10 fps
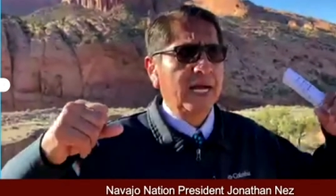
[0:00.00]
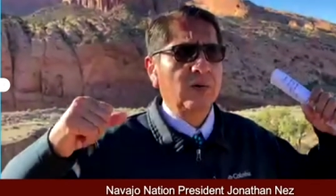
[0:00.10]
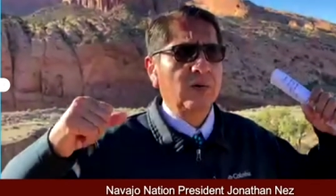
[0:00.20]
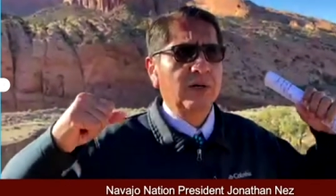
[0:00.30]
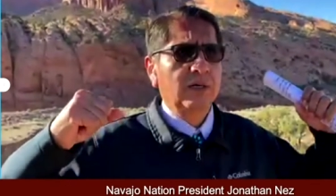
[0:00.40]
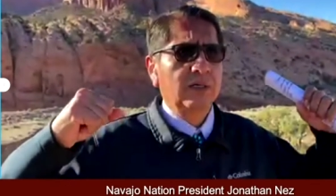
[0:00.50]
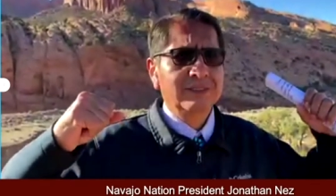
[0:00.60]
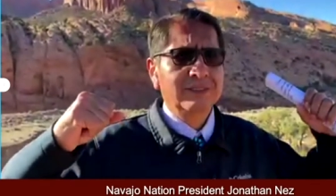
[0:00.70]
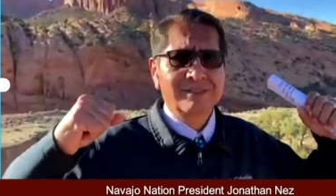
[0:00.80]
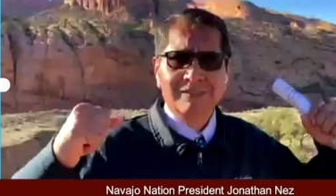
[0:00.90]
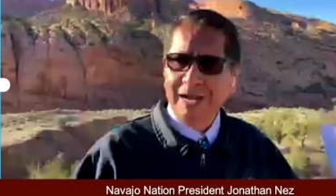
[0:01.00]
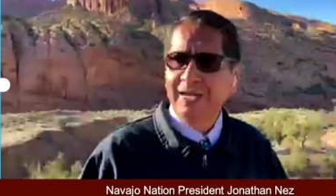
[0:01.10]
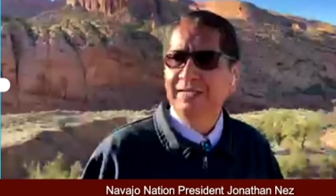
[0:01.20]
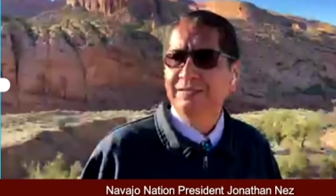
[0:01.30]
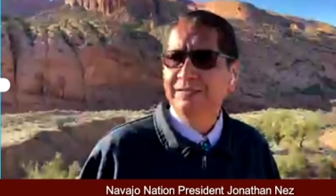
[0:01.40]
our
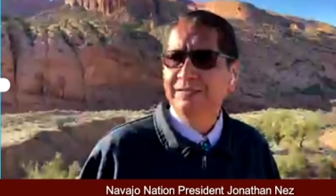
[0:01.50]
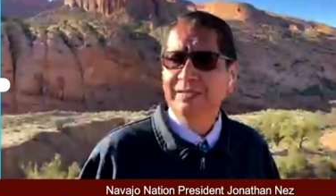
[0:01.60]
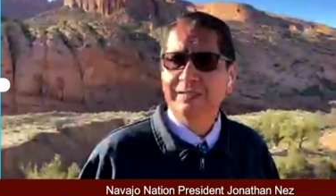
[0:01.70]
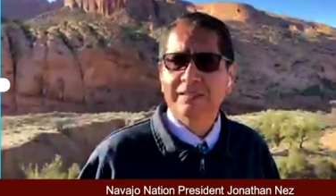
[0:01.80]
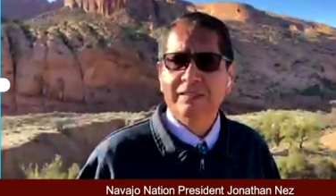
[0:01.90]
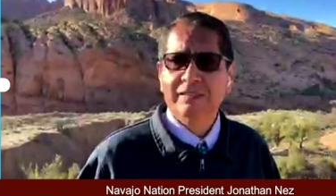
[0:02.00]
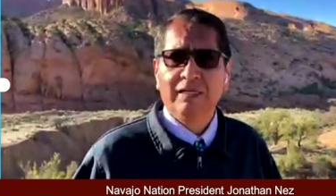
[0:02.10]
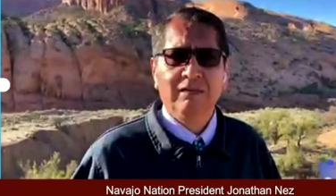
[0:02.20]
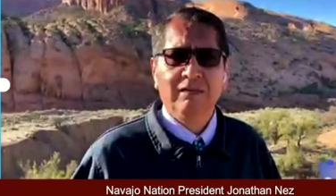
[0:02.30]
scientists,